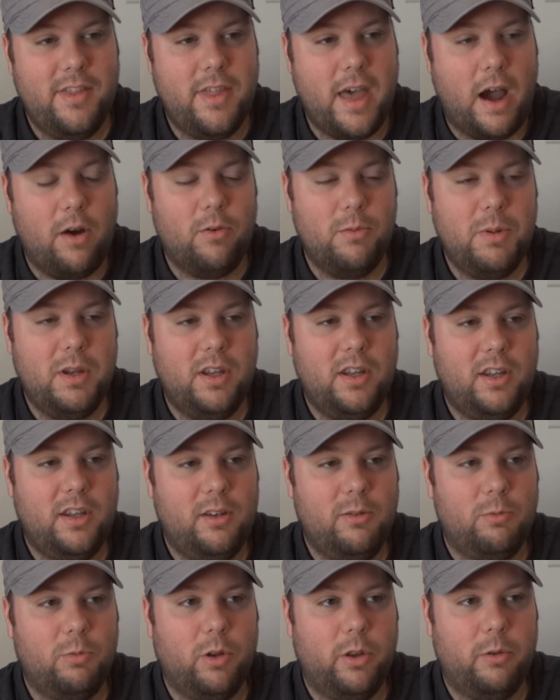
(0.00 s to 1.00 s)
that would
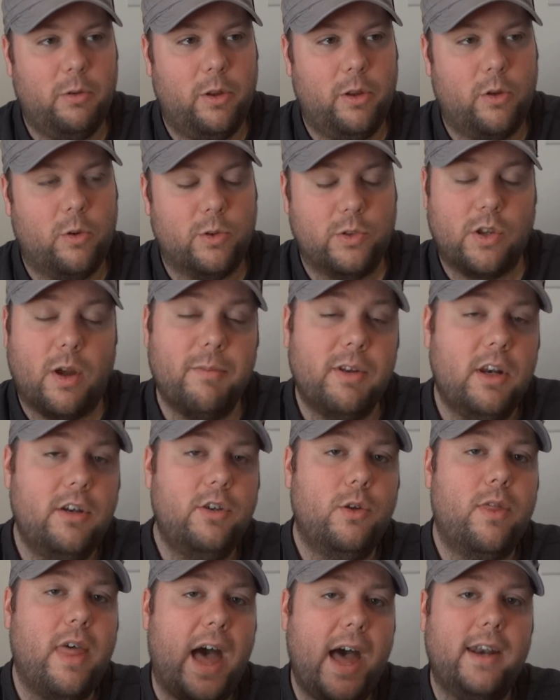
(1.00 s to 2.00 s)
be really, really cool. So I'm going to
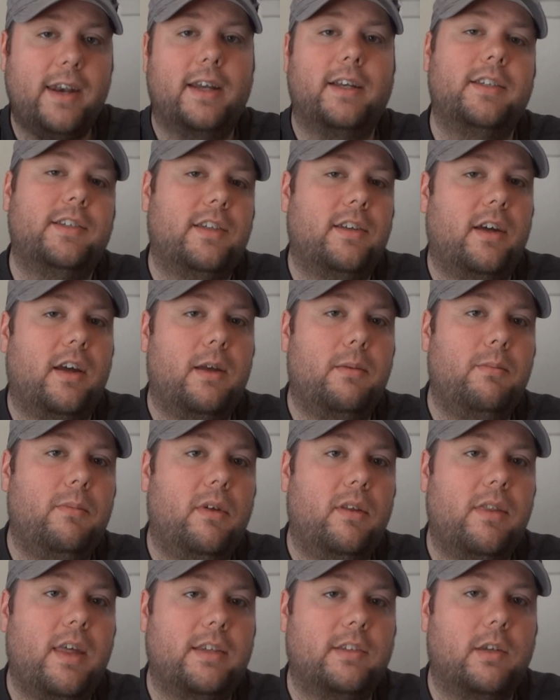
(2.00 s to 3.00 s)
do that next
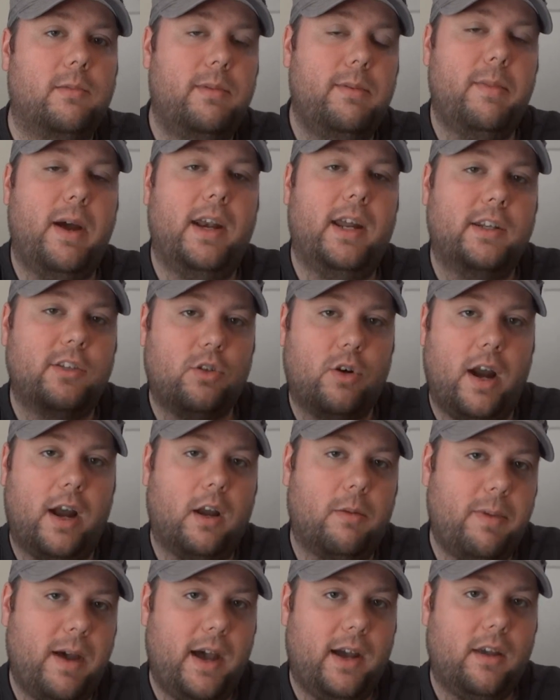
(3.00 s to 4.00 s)
time. That's going to be my next
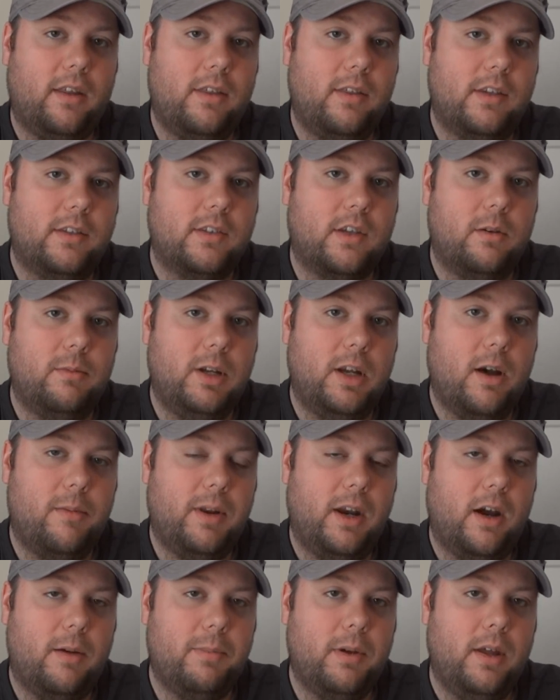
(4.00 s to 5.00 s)
Crack Pack that's going to be
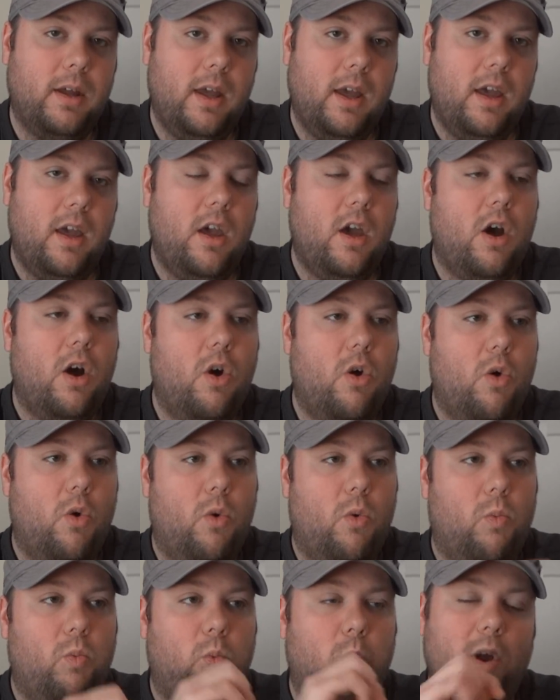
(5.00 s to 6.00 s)
coming up.
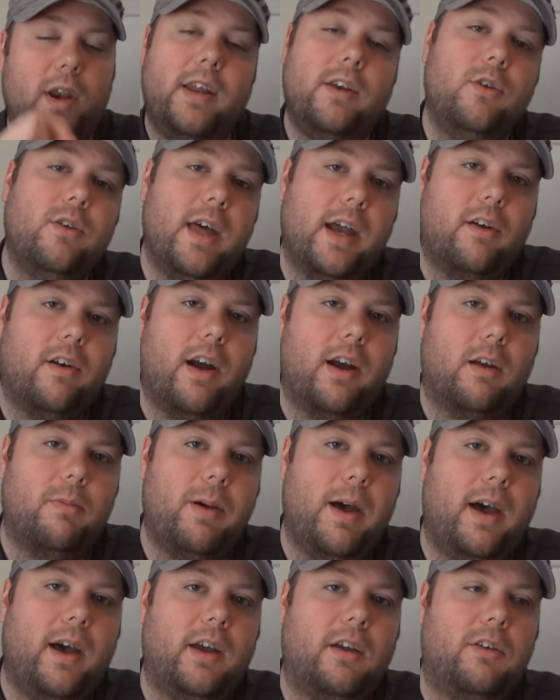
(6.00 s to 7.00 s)
When I do that
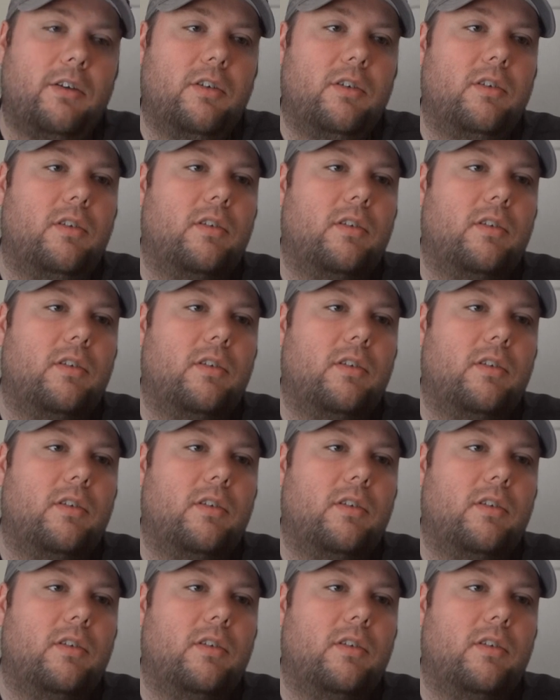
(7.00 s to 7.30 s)
Crack Pack,